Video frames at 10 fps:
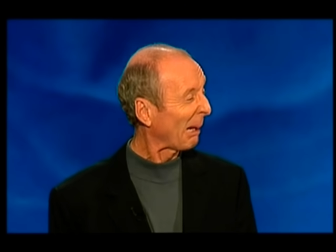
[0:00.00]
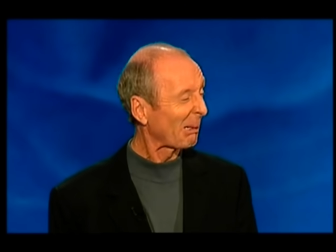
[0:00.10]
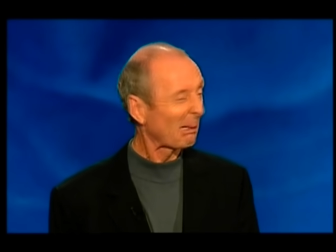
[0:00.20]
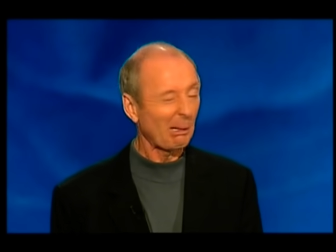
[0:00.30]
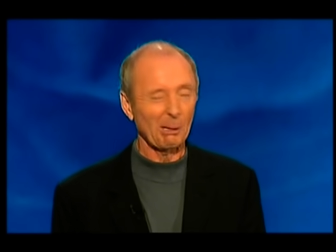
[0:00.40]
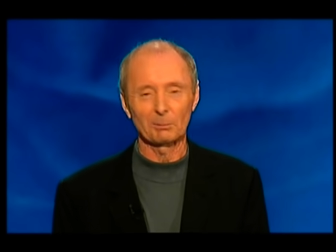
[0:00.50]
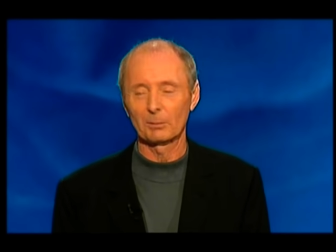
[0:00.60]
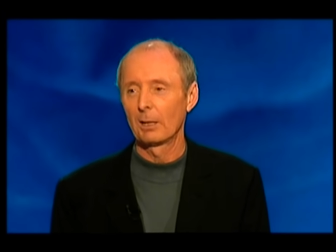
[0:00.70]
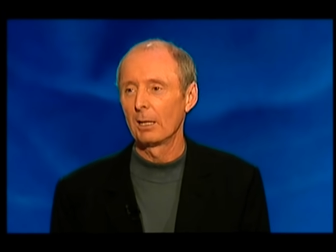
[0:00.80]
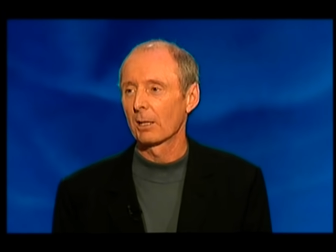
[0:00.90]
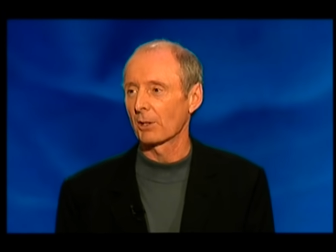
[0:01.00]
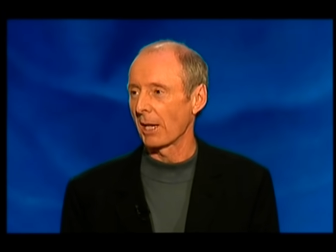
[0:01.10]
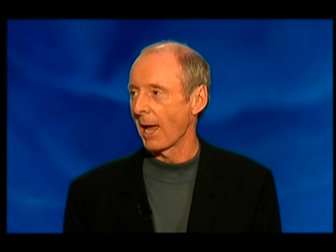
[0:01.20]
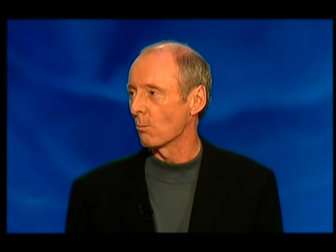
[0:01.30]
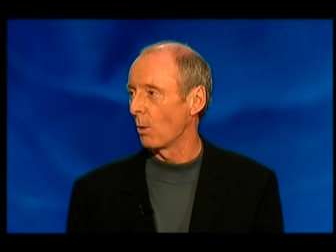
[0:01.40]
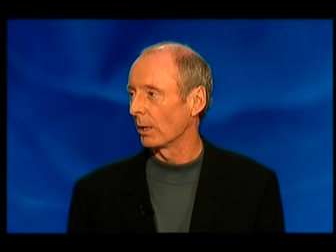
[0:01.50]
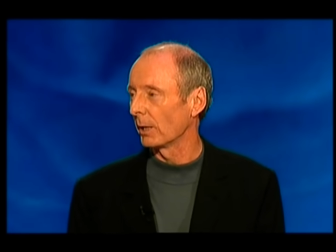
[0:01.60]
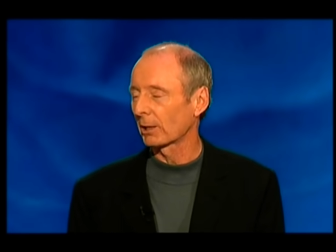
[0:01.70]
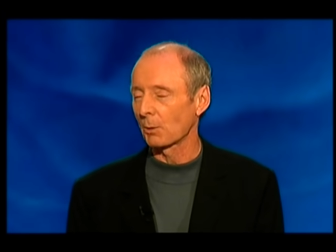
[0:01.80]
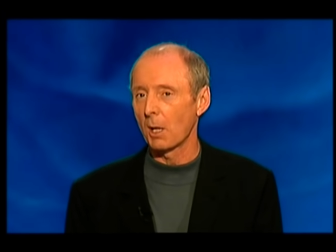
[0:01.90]
How does he know? Because I am
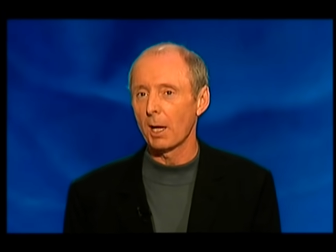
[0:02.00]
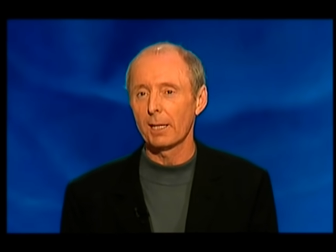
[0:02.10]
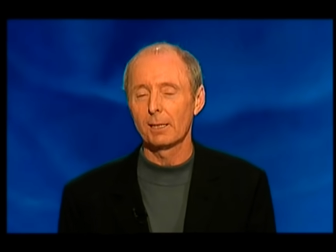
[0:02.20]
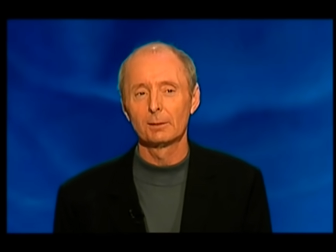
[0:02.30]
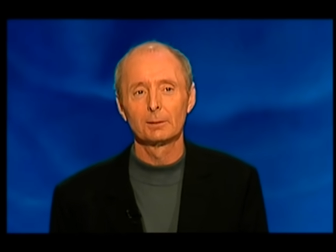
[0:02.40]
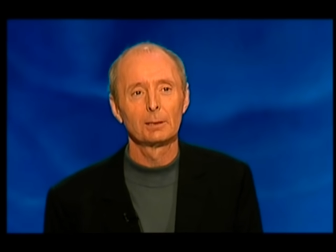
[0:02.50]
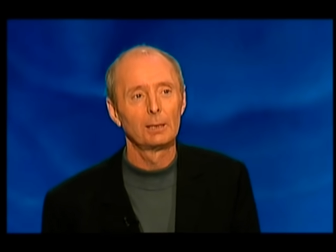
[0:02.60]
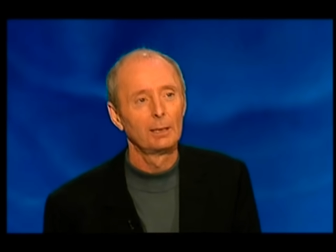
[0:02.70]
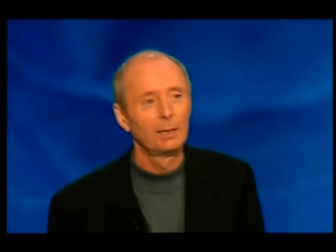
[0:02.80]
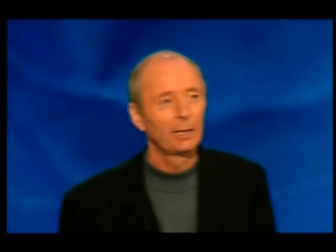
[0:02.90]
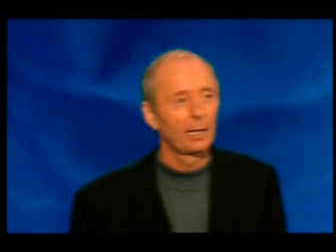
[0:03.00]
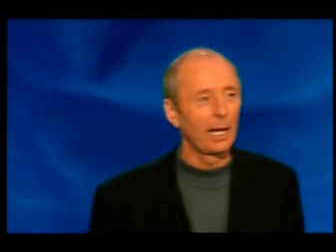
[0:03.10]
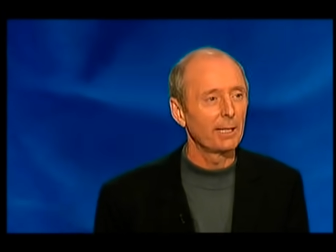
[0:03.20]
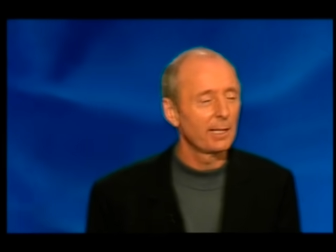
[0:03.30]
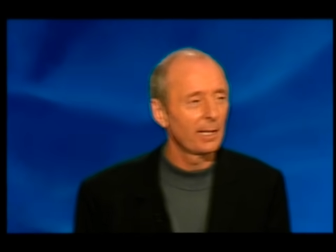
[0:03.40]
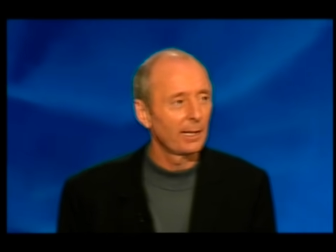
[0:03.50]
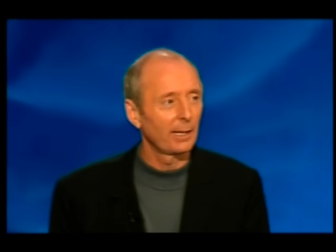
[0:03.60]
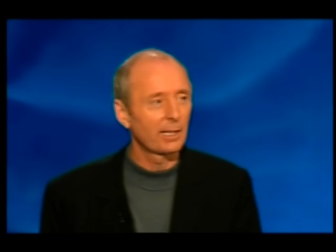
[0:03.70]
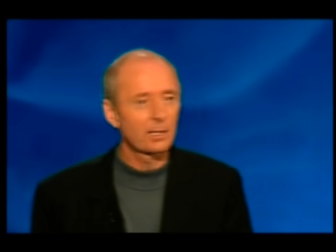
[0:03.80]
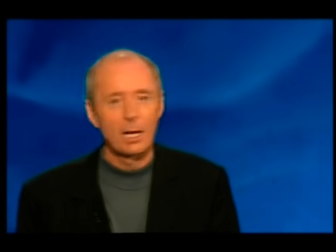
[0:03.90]
one, that's why. And
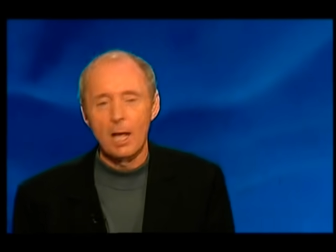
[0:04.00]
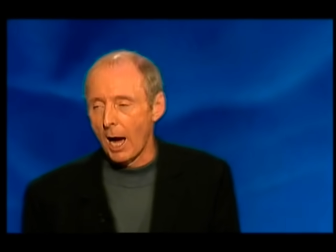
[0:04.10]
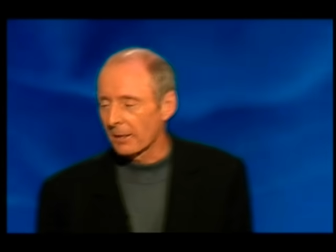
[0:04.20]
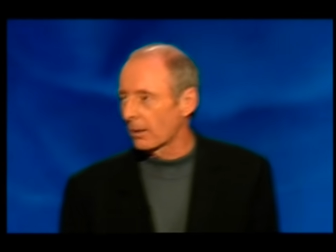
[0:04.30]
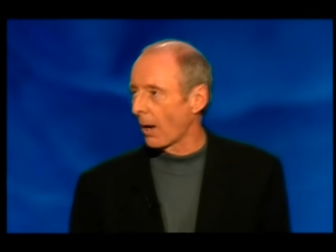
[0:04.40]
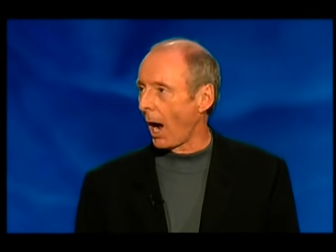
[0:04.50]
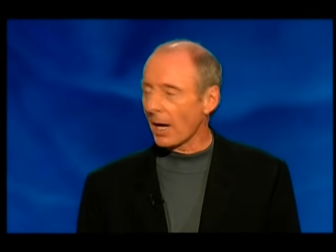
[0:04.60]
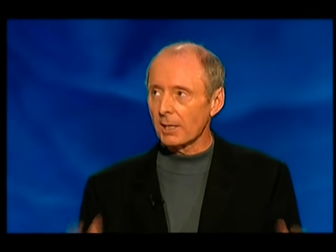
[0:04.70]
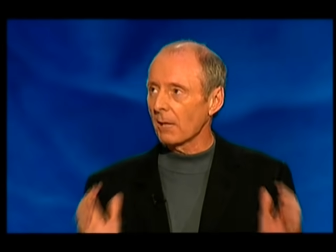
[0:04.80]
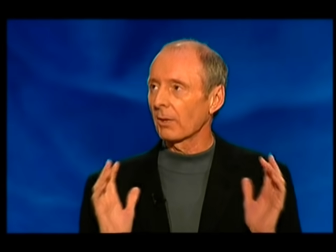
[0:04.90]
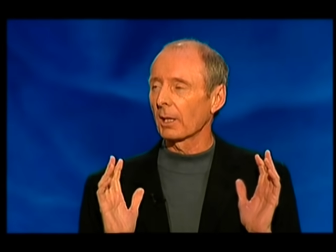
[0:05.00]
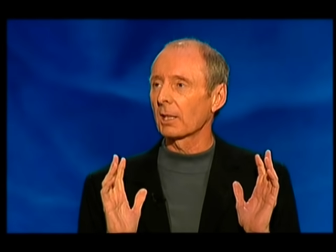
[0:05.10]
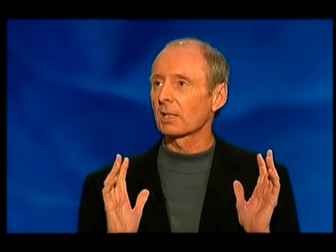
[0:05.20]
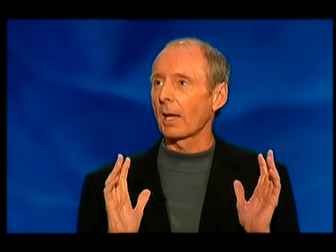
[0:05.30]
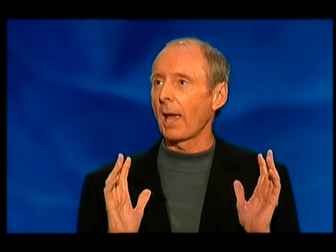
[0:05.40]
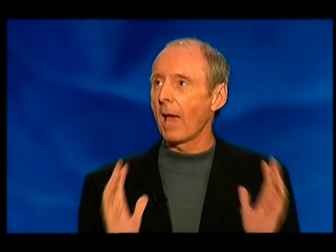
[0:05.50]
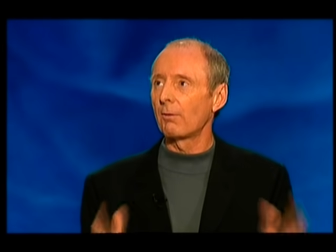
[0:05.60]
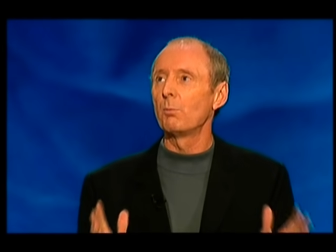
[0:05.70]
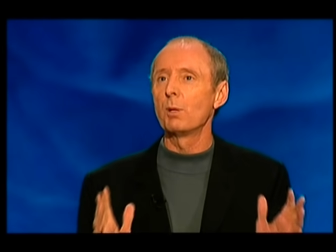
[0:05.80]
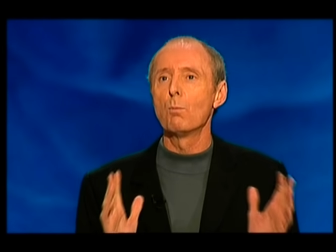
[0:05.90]
I don't think it's
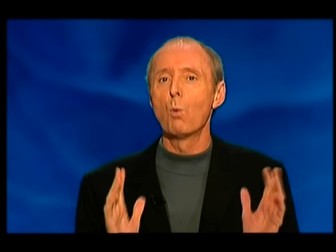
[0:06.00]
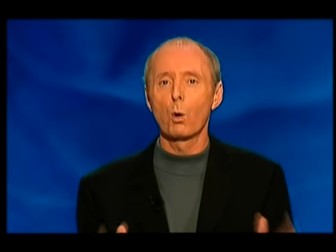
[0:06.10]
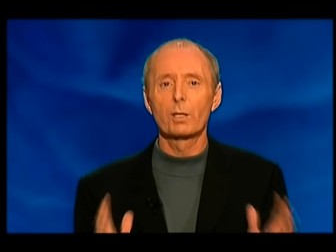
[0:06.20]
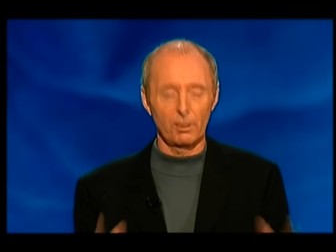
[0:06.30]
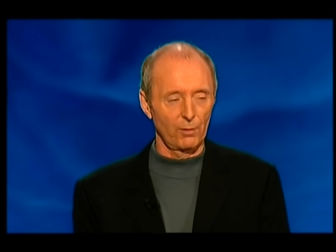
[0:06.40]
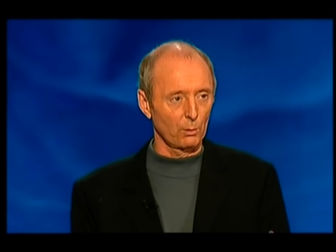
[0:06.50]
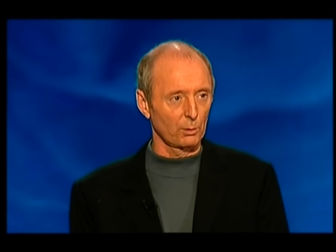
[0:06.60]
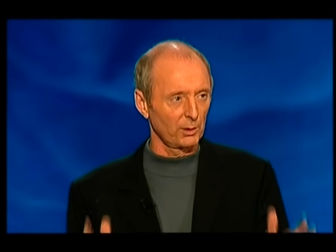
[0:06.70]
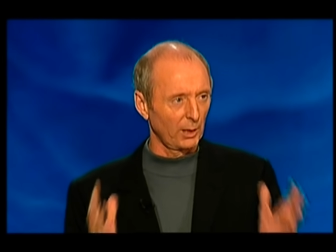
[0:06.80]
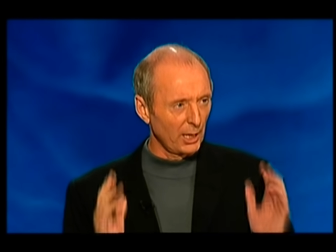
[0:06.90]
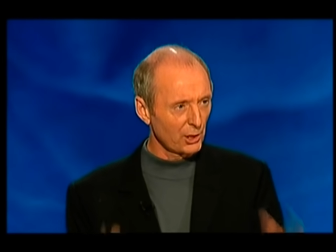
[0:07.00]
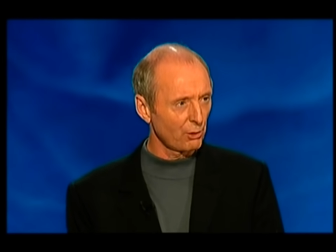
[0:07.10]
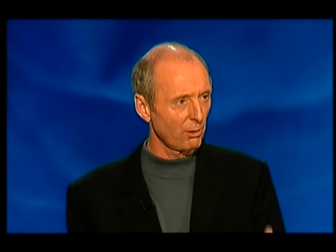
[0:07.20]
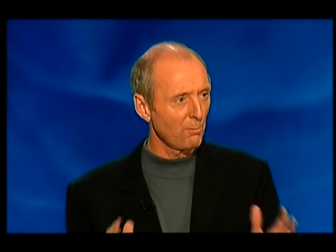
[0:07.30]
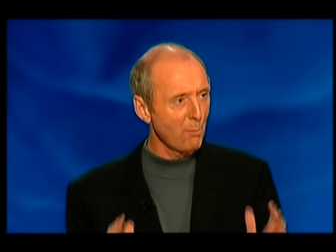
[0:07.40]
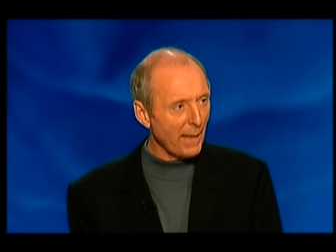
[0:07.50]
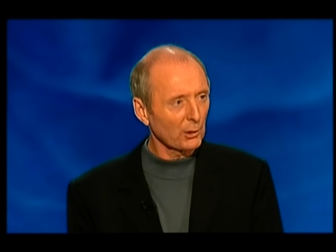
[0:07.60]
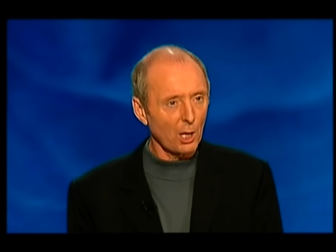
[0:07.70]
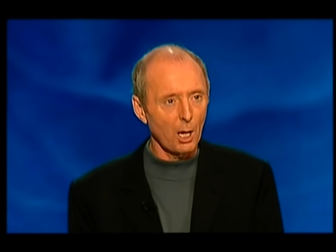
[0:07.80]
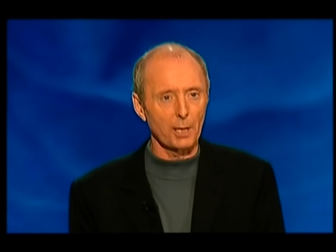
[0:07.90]
ever been more difficult in the history of
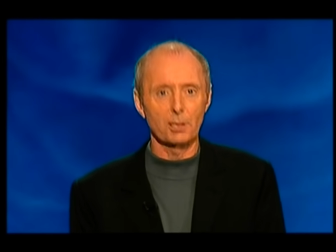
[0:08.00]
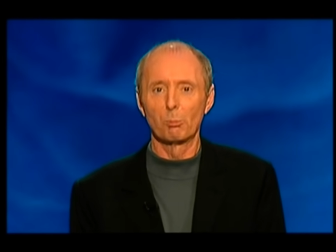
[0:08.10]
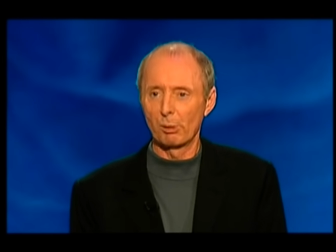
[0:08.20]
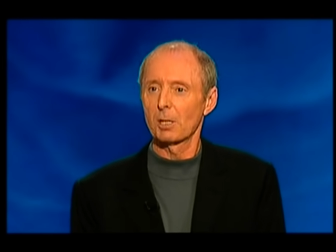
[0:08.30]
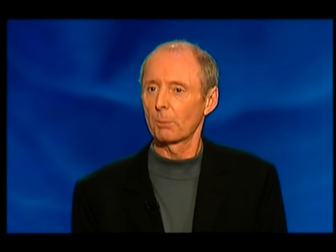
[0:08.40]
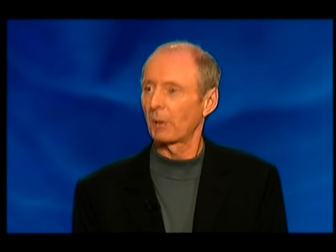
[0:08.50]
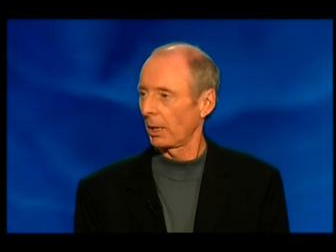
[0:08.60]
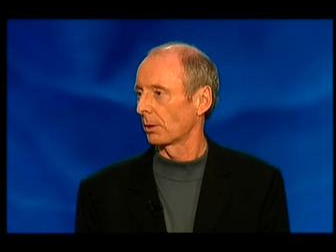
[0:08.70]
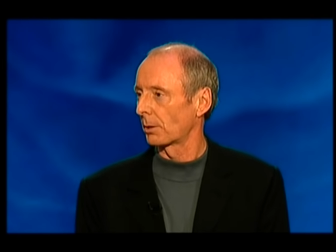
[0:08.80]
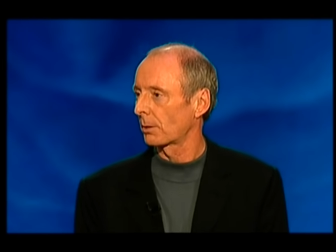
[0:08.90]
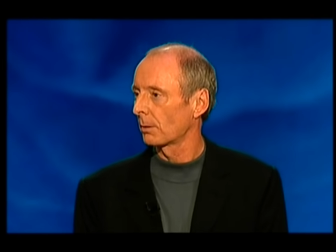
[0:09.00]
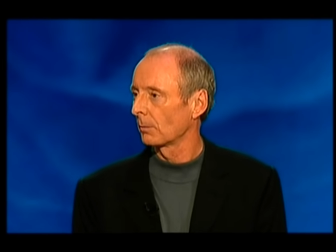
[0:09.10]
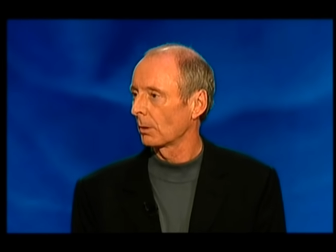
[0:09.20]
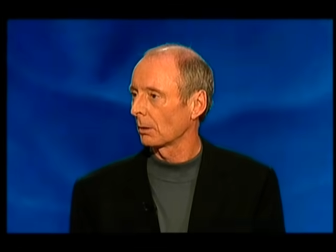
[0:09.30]
mankind to bring up kids.